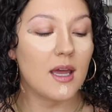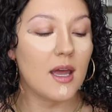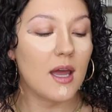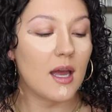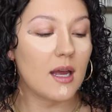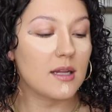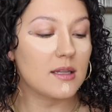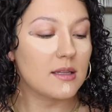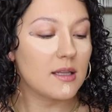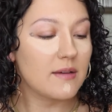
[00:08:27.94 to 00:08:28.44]

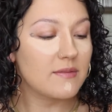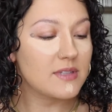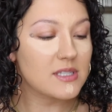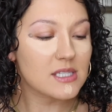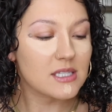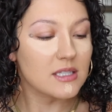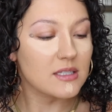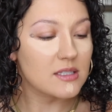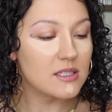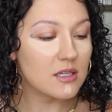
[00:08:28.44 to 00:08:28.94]
I love this
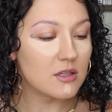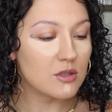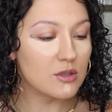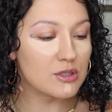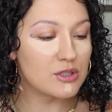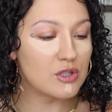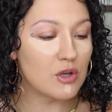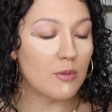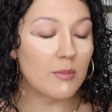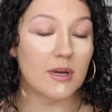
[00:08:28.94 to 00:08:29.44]
concealer
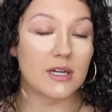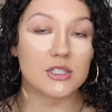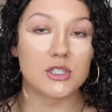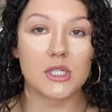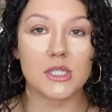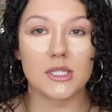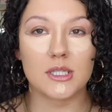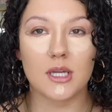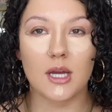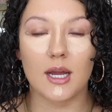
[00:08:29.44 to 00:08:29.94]
so much.
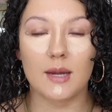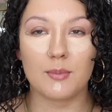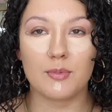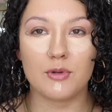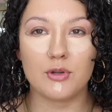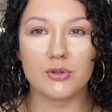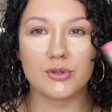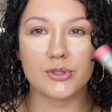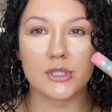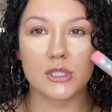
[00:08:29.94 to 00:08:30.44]
I've
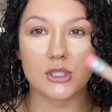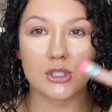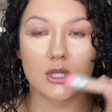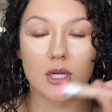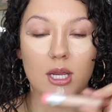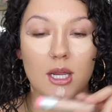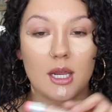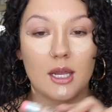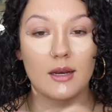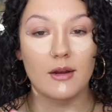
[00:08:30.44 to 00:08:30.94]
used the
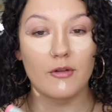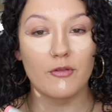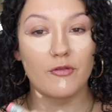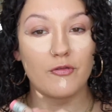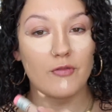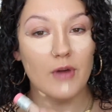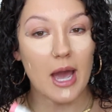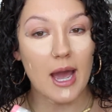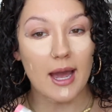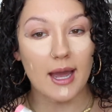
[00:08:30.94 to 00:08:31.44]
shade
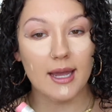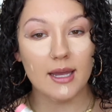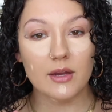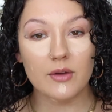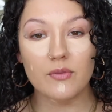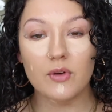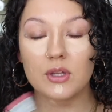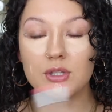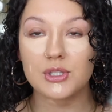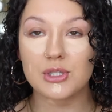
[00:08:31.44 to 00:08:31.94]

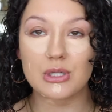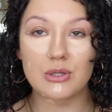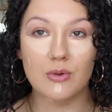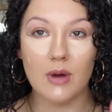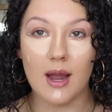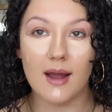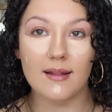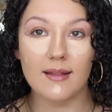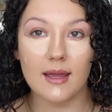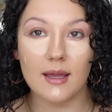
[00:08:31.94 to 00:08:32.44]
5 to
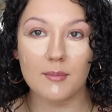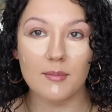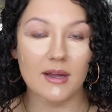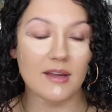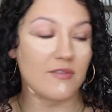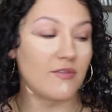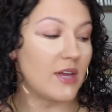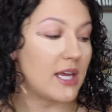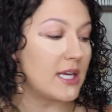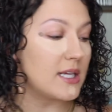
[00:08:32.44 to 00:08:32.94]
highlight my
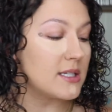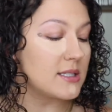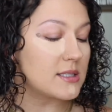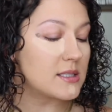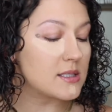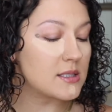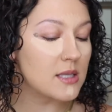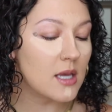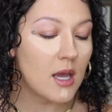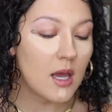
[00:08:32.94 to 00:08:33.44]
face.
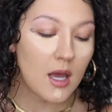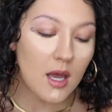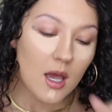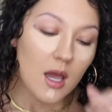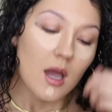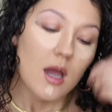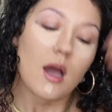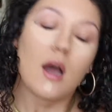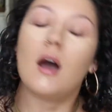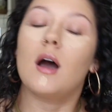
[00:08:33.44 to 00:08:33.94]

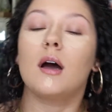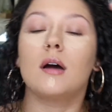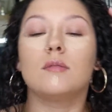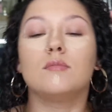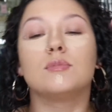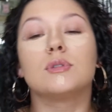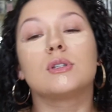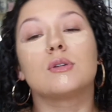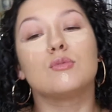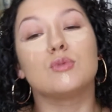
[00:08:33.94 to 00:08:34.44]
So
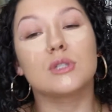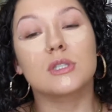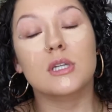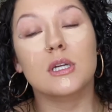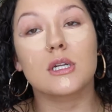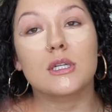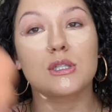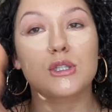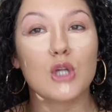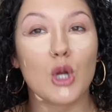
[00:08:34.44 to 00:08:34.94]
I'm just
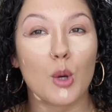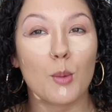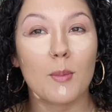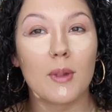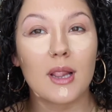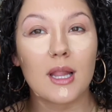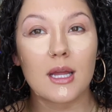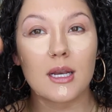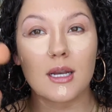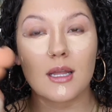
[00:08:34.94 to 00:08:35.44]
going to start
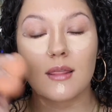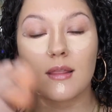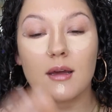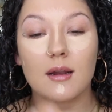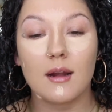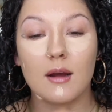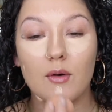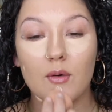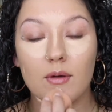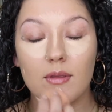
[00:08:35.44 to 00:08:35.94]
blending that
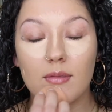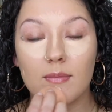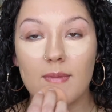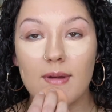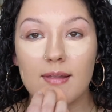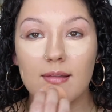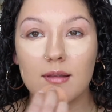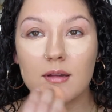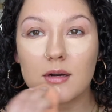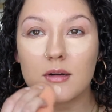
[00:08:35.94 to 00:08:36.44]
out with my
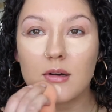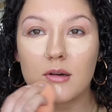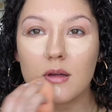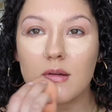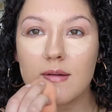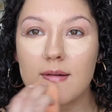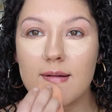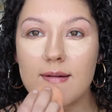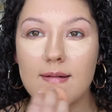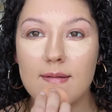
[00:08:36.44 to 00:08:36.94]
little
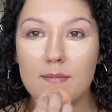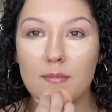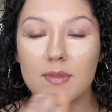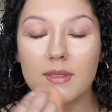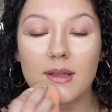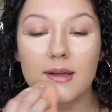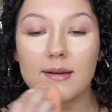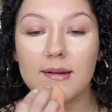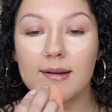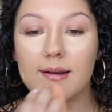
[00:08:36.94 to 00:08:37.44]

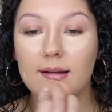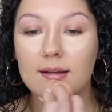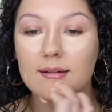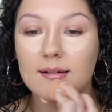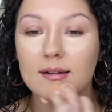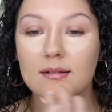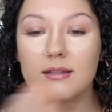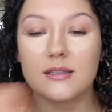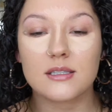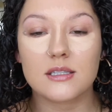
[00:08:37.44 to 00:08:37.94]
blender
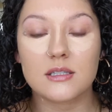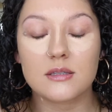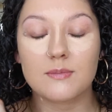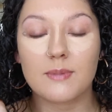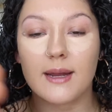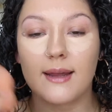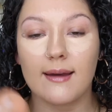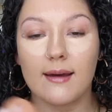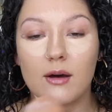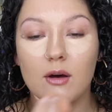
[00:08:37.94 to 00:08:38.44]
here. This is
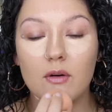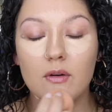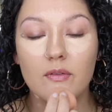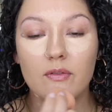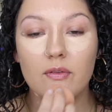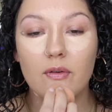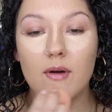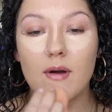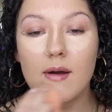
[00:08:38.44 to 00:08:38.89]
by e.l.f.